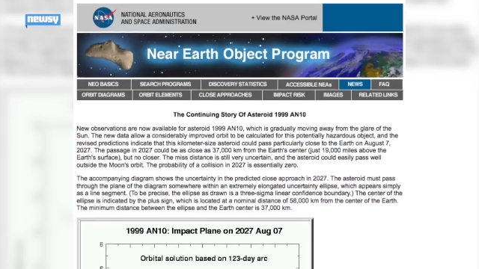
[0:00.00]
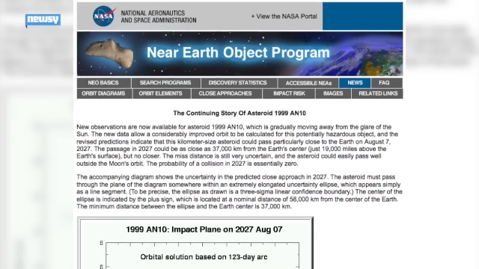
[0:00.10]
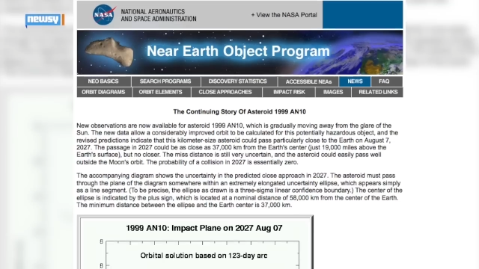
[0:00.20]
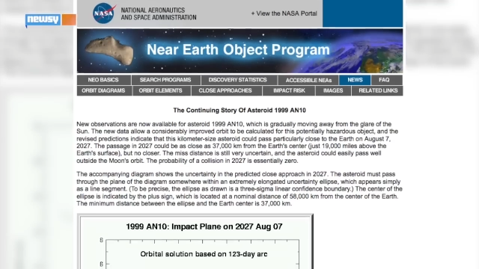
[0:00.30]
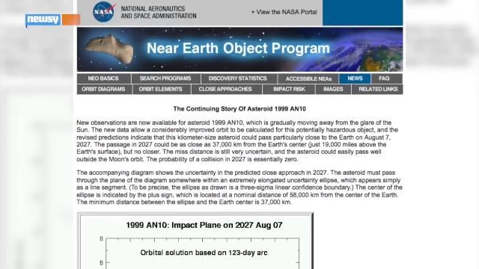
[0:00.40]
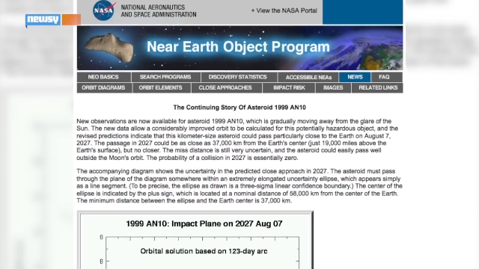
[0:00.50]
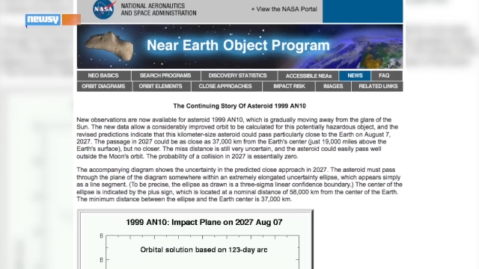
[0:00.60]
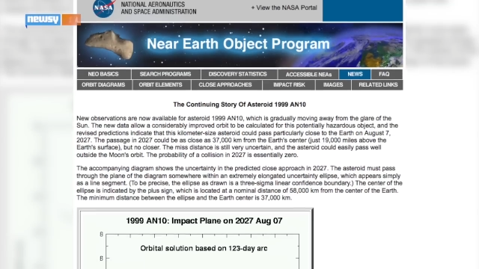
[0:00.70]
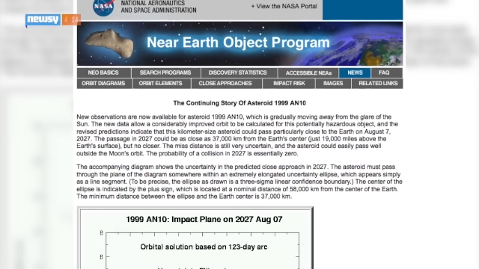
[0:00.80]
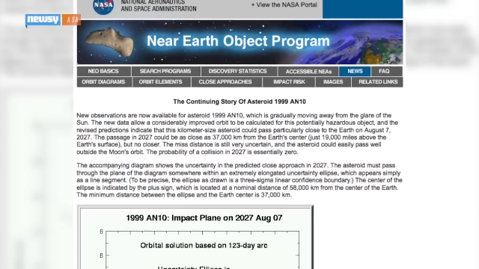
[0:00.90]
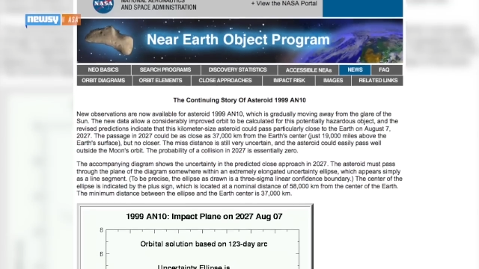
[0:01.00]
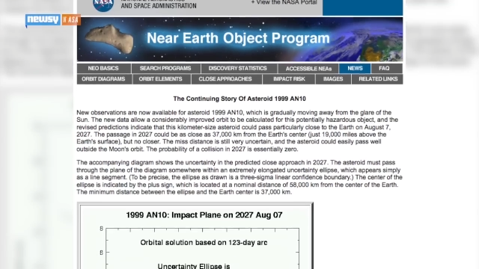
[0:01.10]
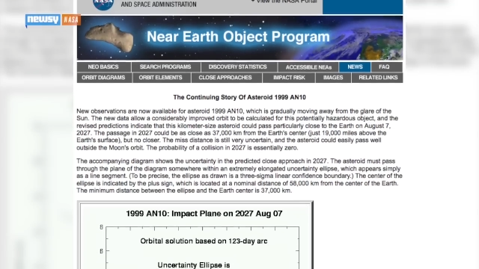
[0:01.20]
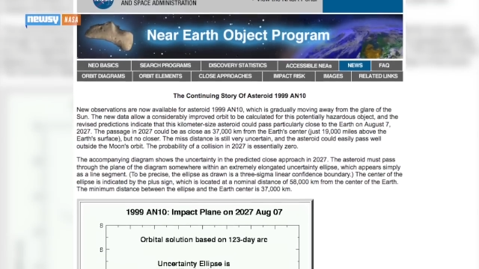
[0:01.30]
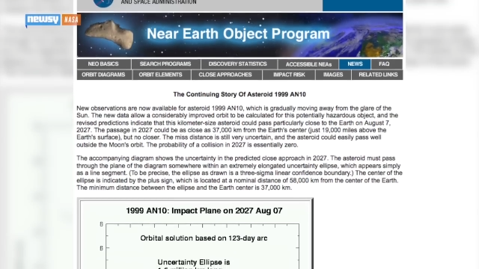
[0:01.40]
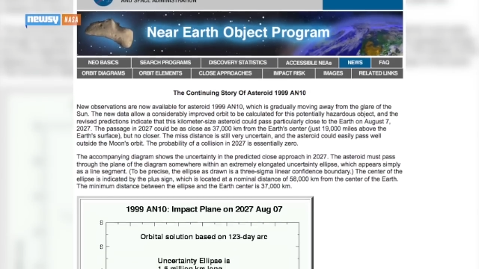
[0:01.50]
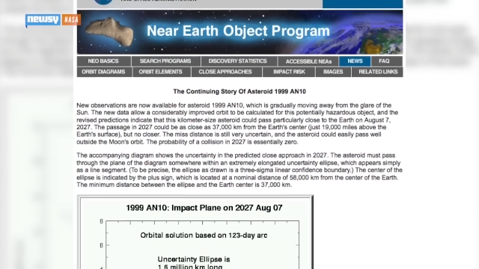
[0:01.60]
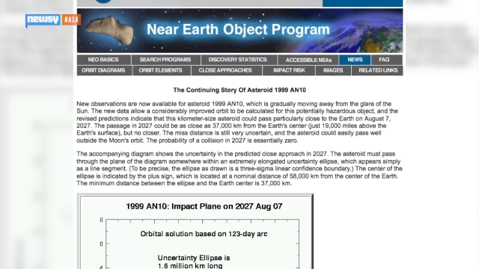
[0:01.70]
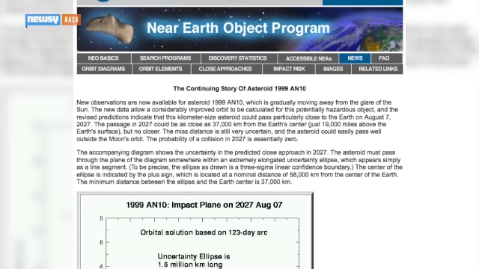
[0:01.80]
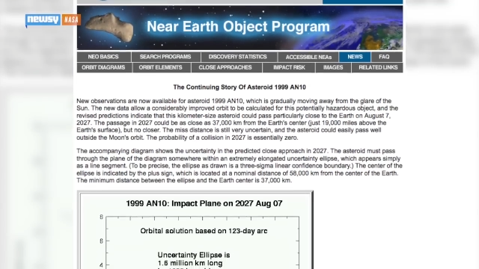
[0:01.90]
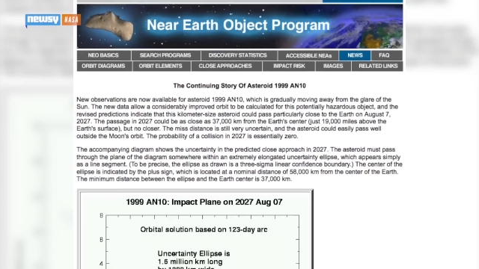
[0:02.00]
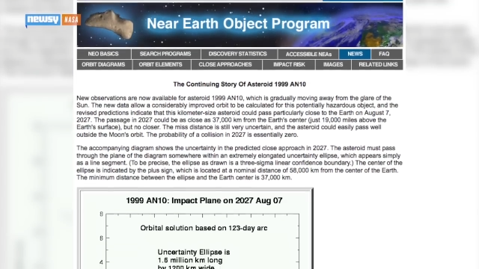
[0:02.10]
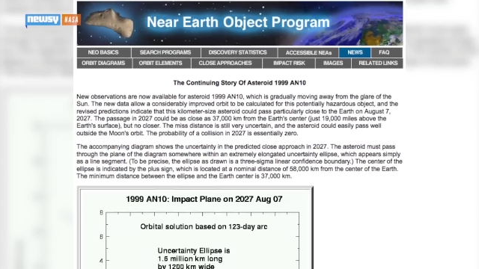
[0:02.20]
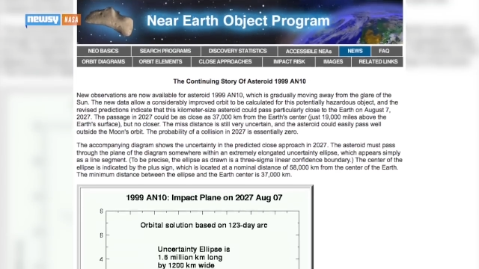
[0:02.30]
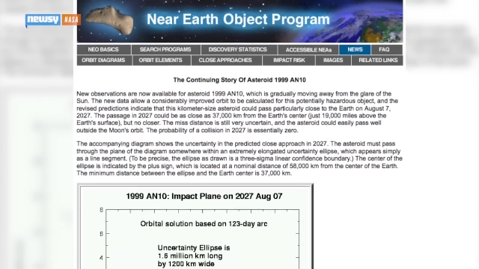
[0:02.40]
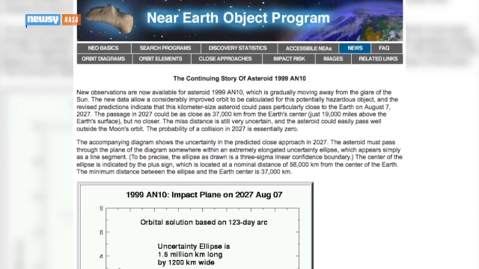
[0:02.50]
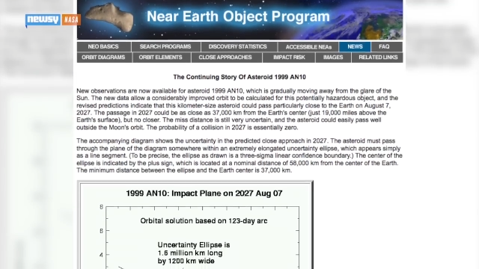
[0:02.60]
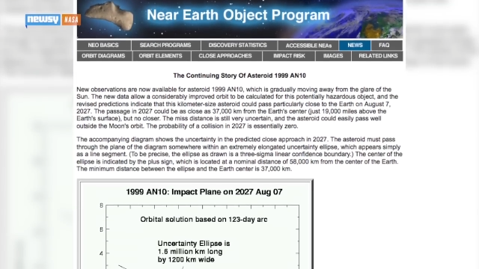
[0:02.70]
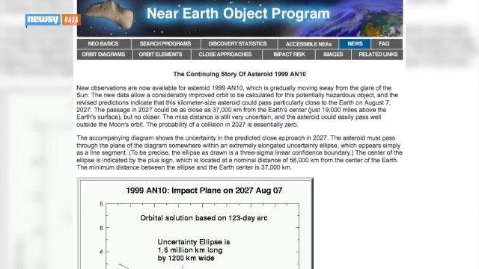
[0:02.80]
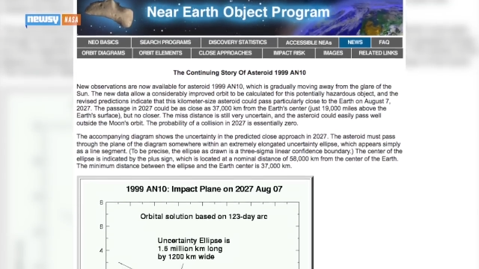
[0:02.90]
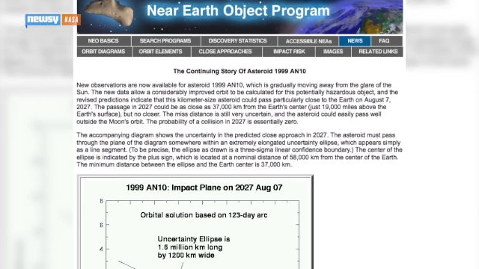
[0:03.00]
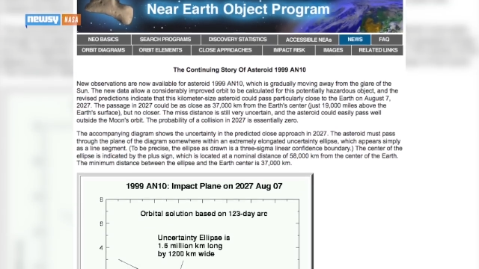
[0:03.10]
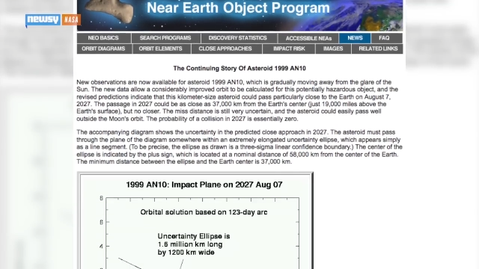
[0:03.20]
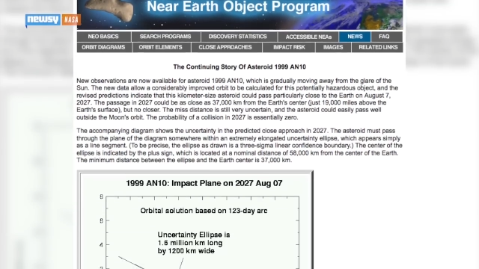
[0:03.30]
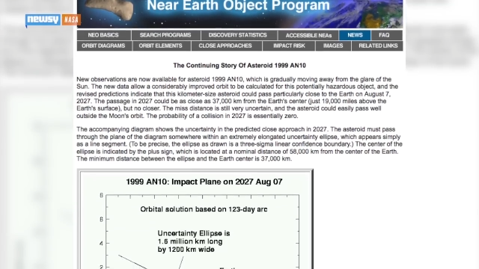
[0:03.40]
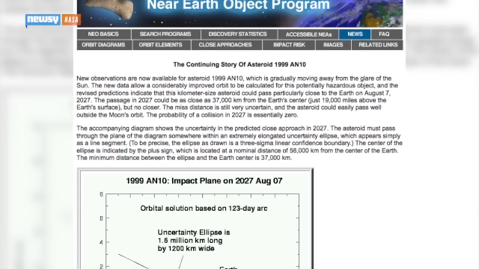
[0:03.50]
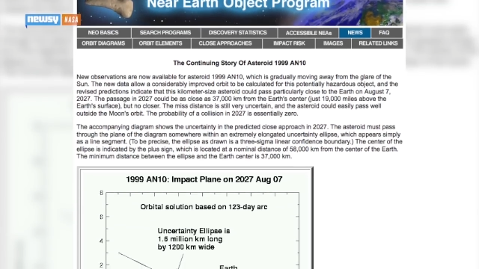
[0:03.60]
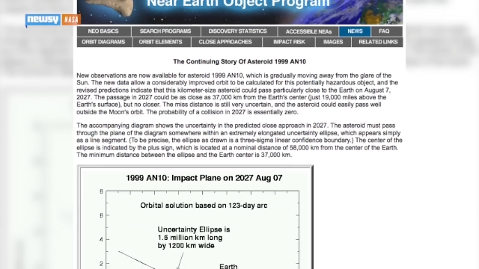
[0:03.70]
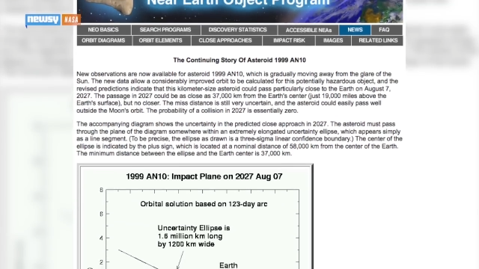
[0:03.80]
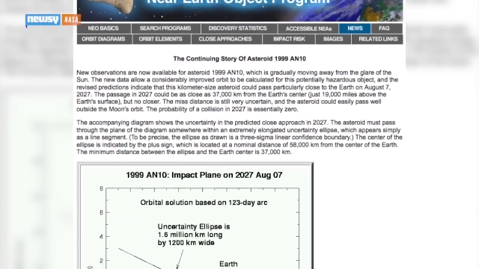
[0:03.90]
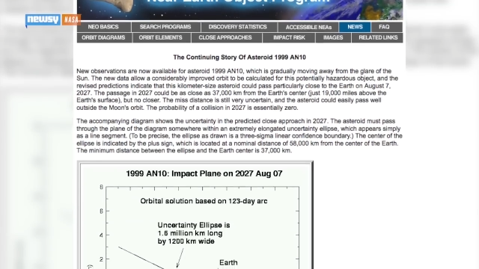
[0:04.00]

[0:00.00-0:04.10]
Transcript: Nobody's mouth can be seen.